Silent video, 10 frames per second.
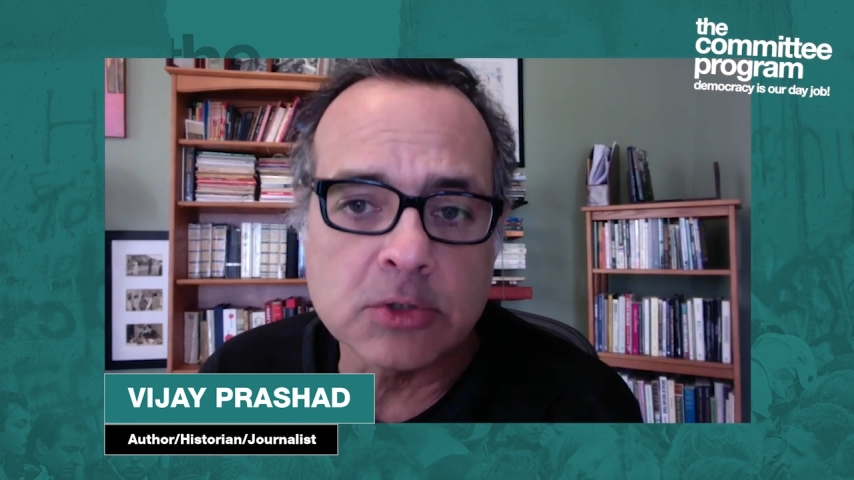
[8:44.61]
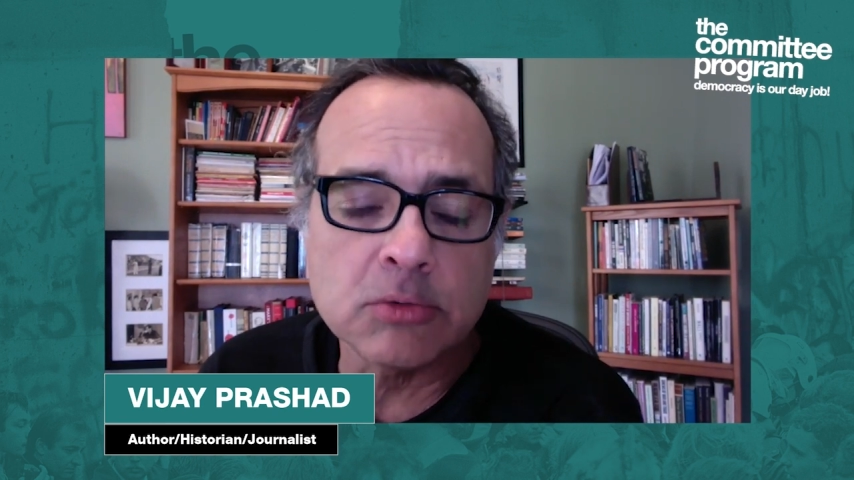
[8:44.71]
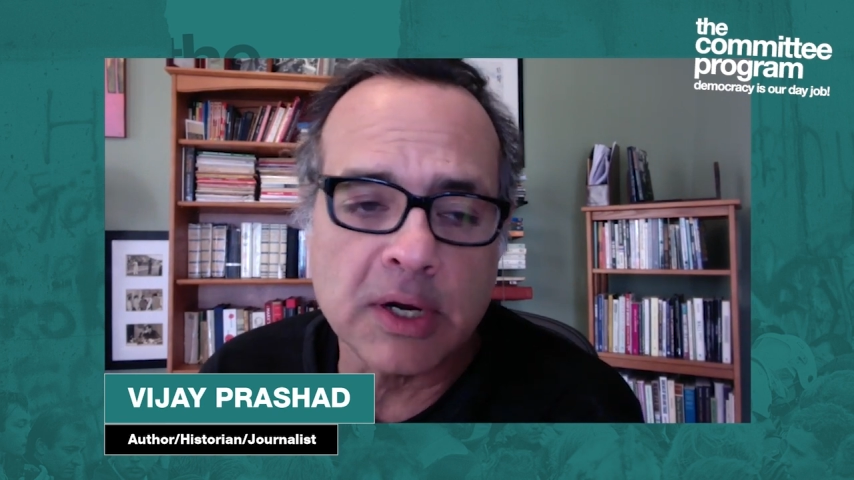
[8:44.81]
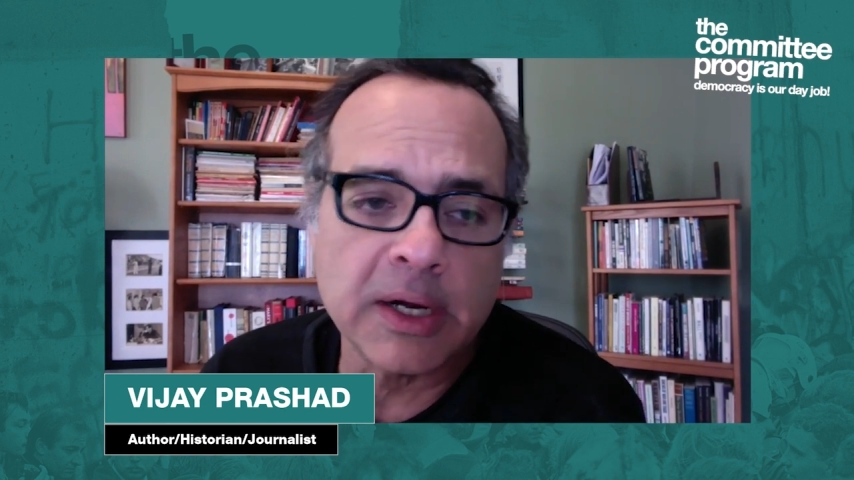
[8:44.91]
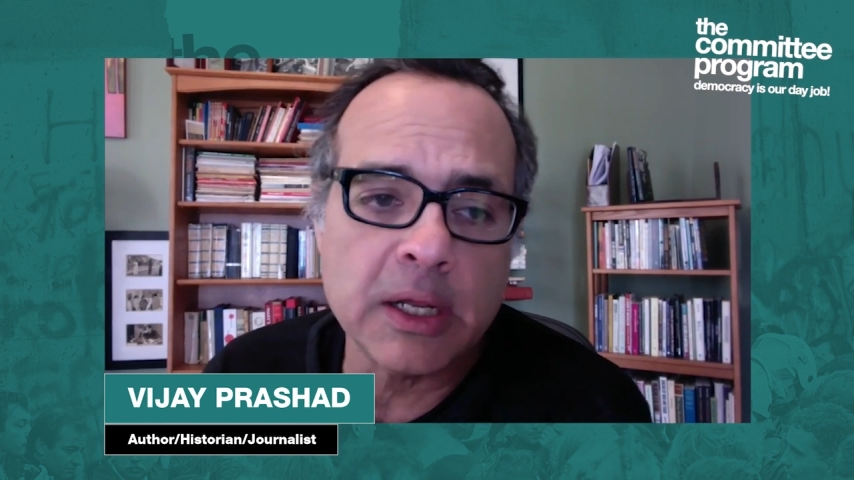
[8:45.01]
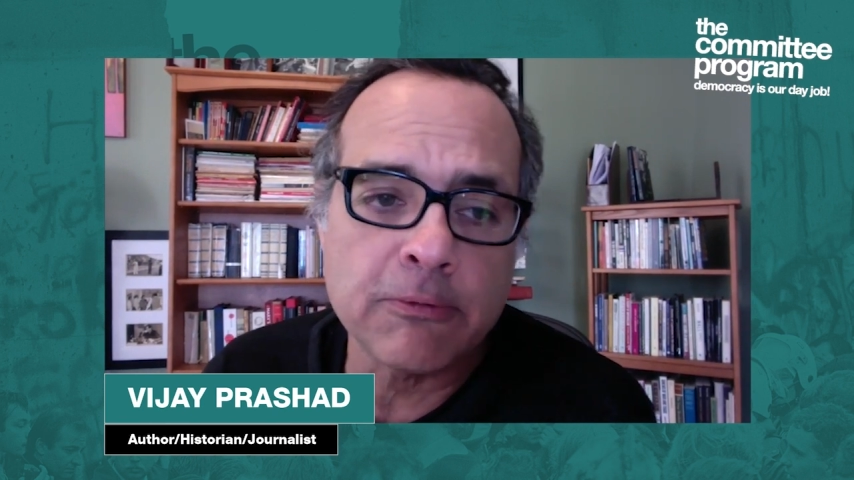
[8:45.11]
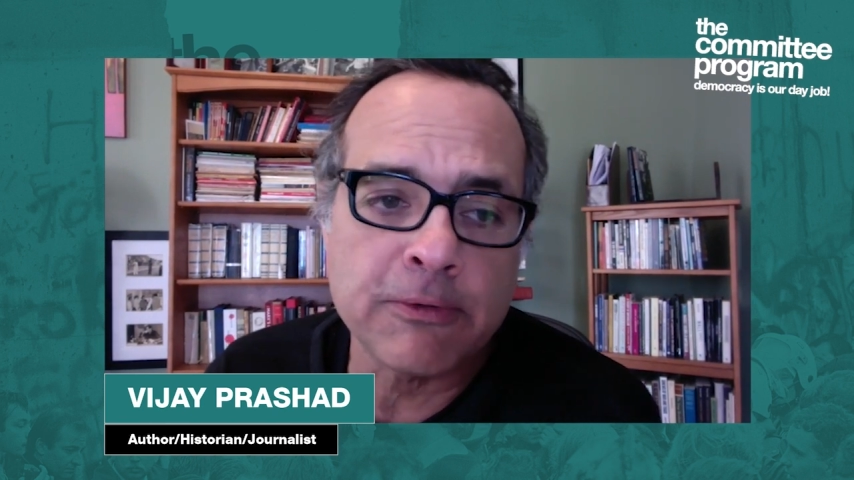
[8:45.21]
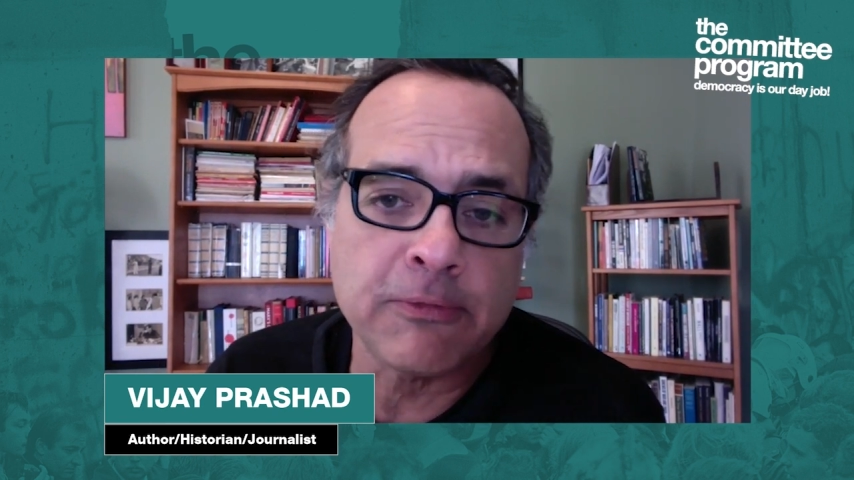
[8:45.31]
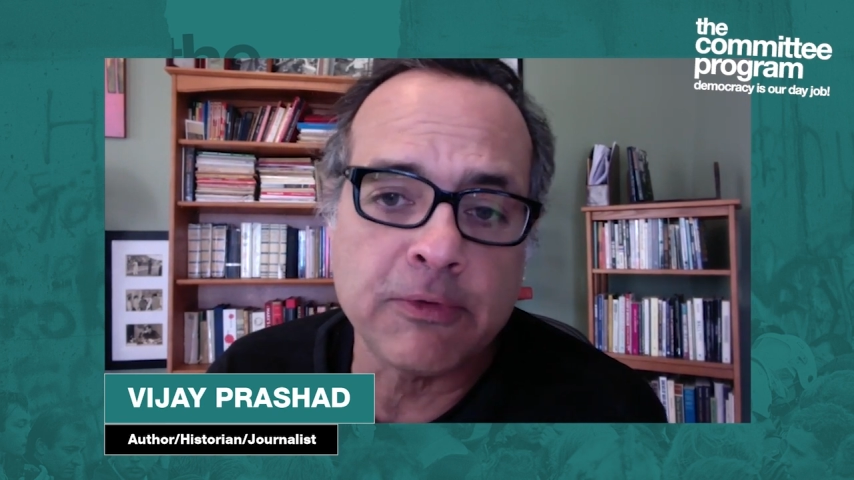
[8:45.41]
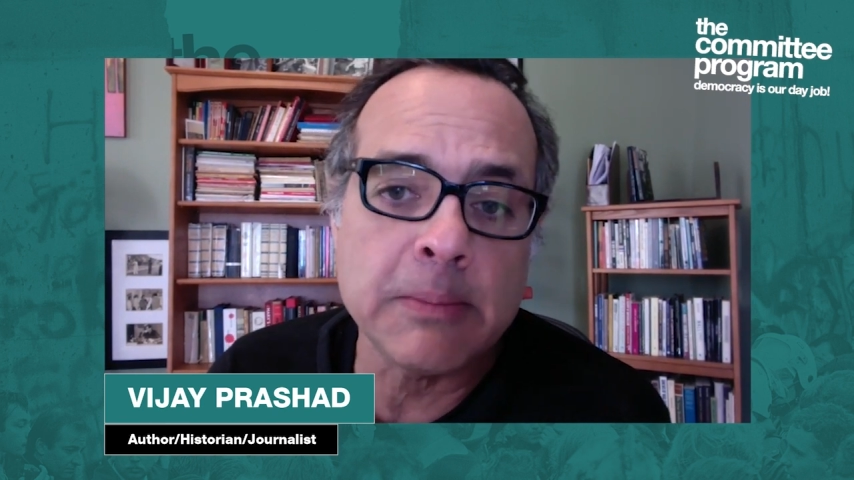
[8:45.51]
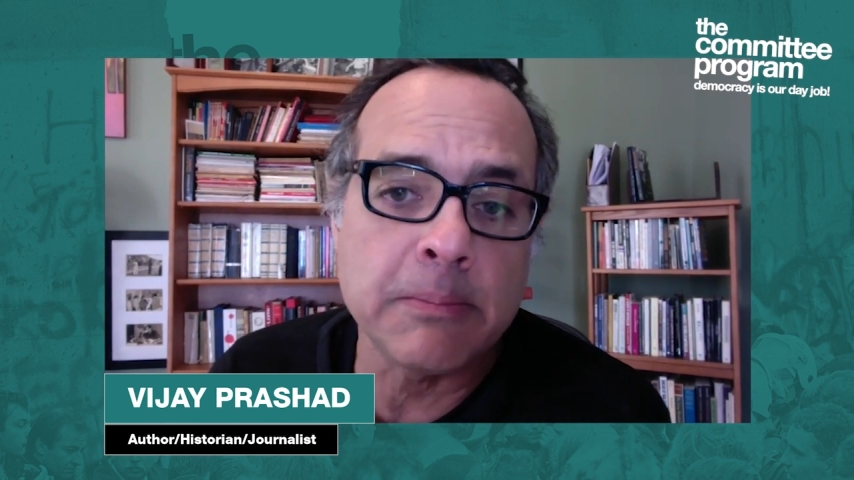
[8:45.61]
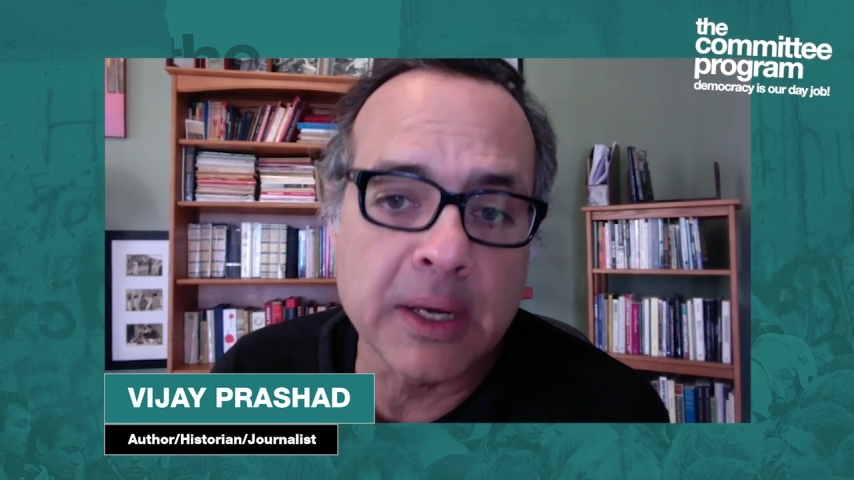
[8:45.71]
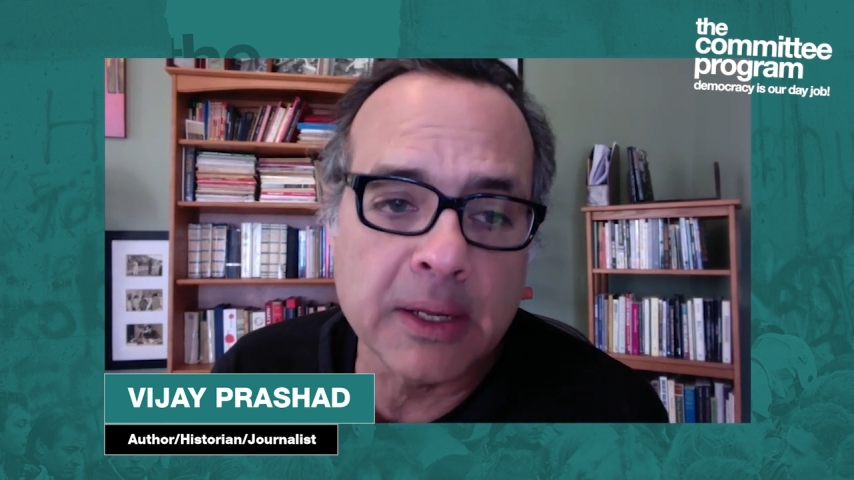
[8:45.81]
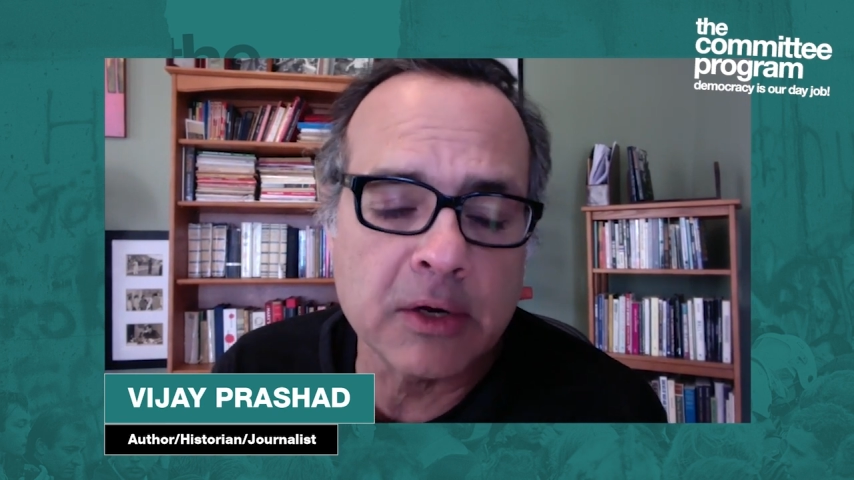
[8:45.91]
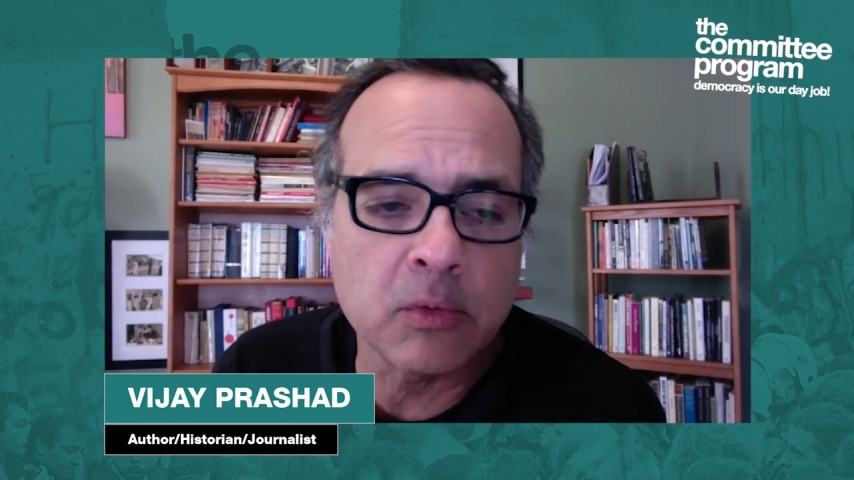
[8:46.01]
250
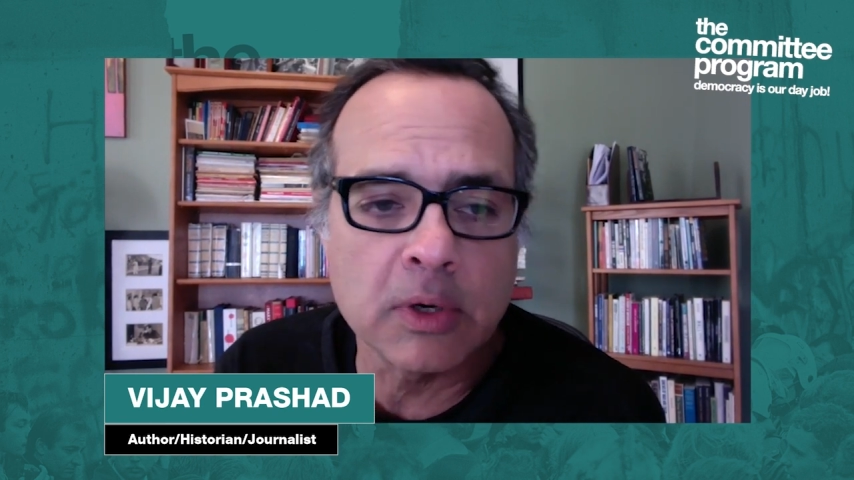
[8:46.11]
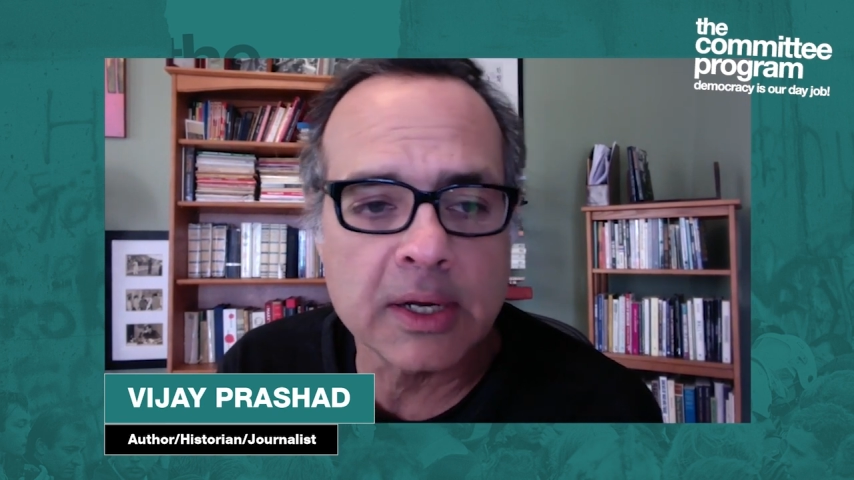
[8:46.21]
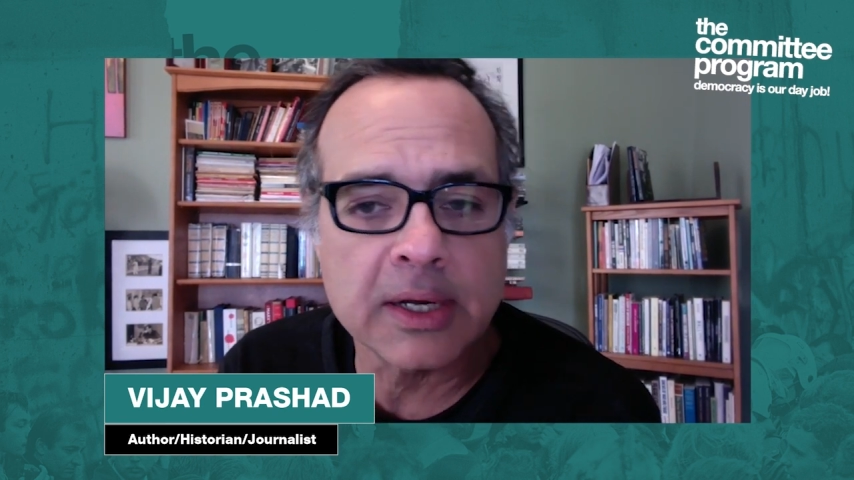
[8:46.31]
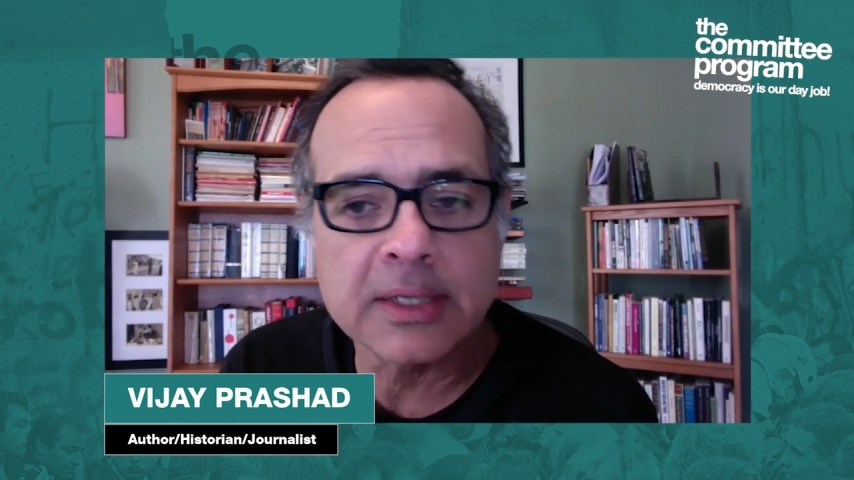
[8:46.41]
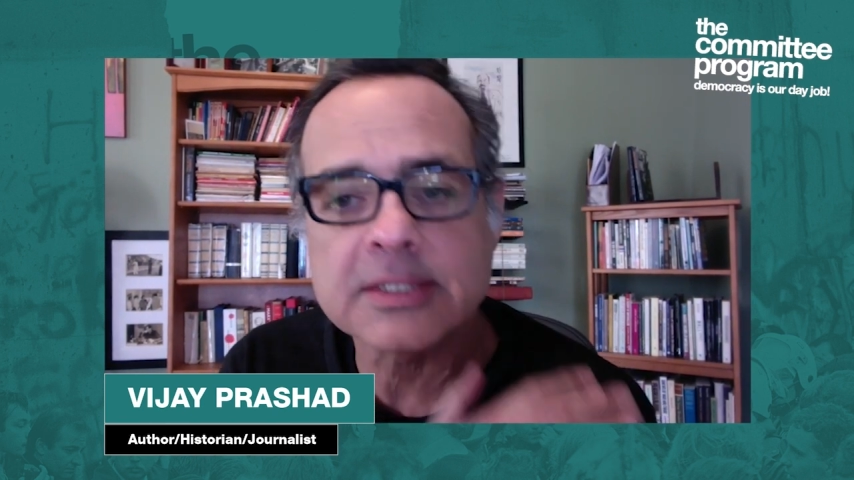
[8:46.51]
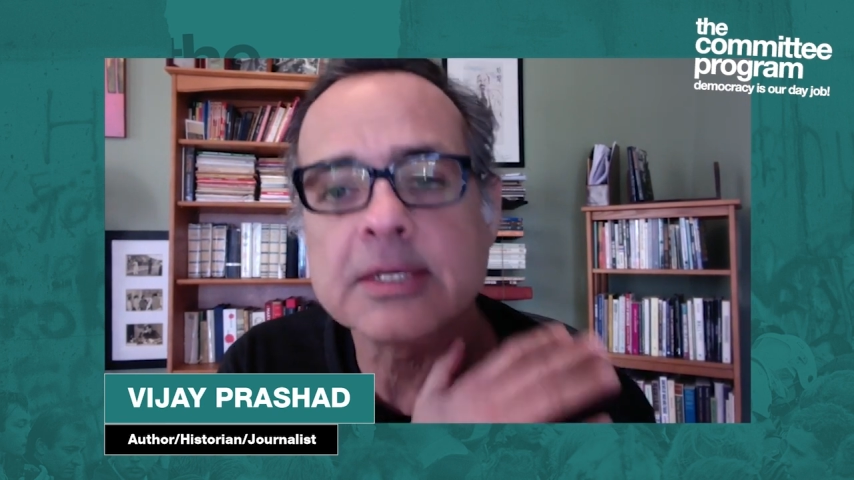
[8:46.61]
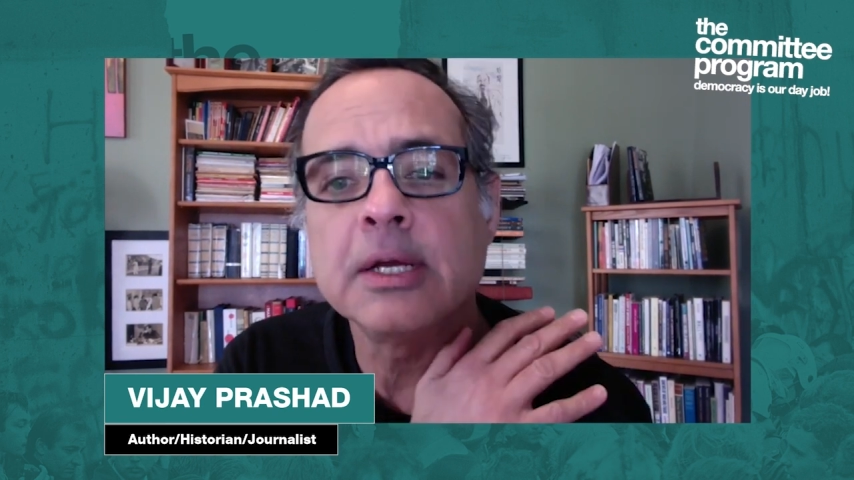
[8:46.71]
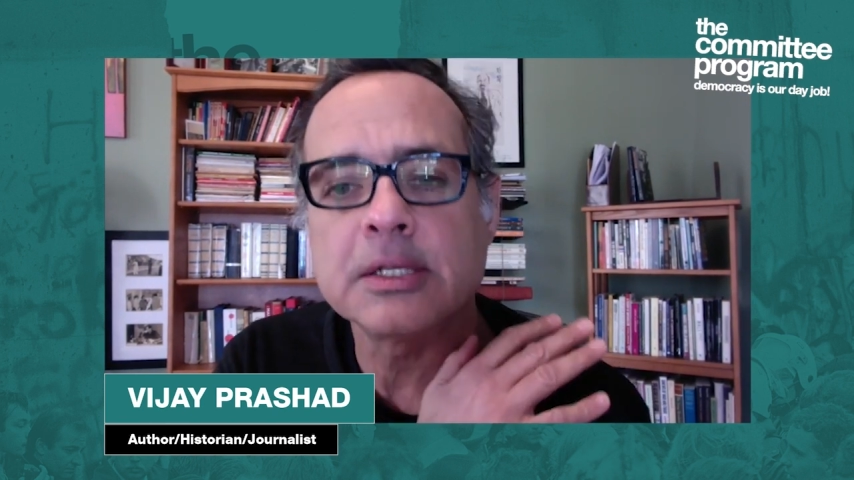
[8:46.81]
million workers